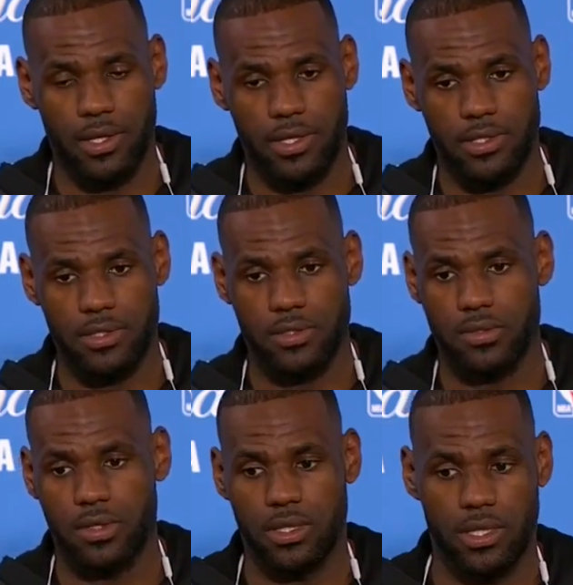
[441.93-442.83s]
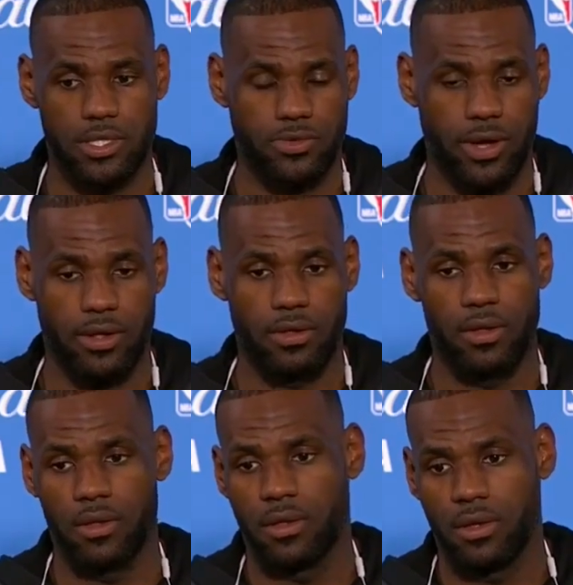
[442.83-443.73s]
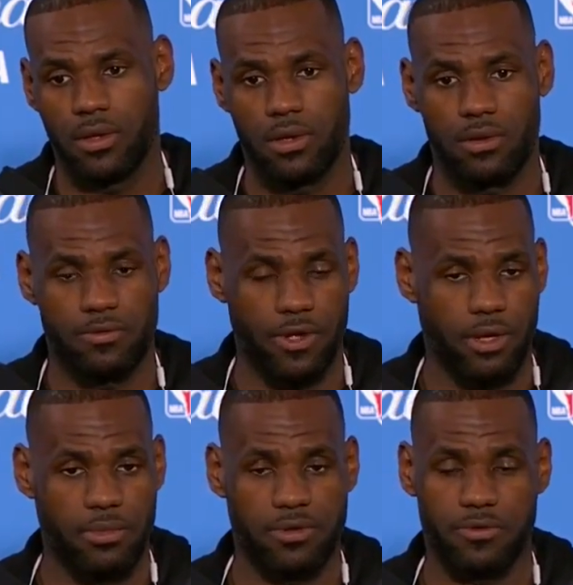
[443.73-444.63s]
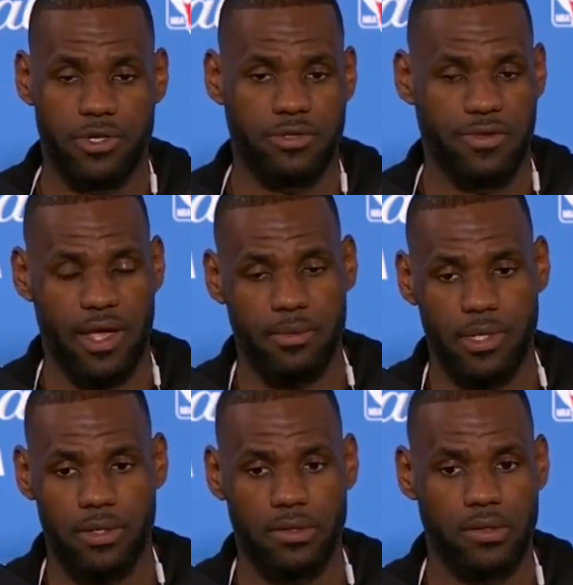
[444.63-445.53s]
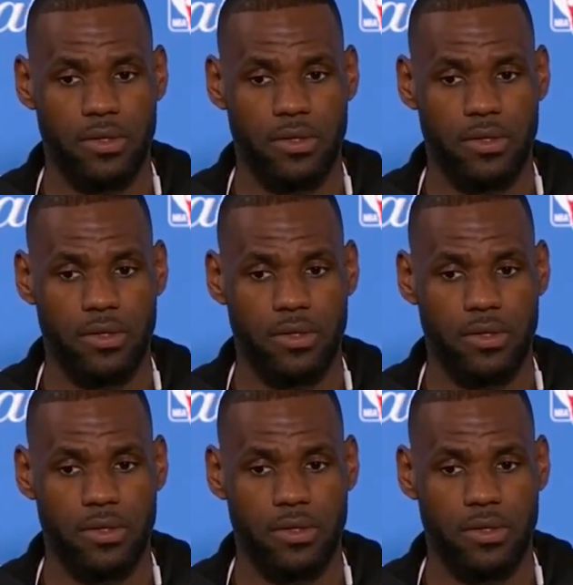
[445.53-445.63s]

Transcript: think it's I think it's great, you know, for him and for his family,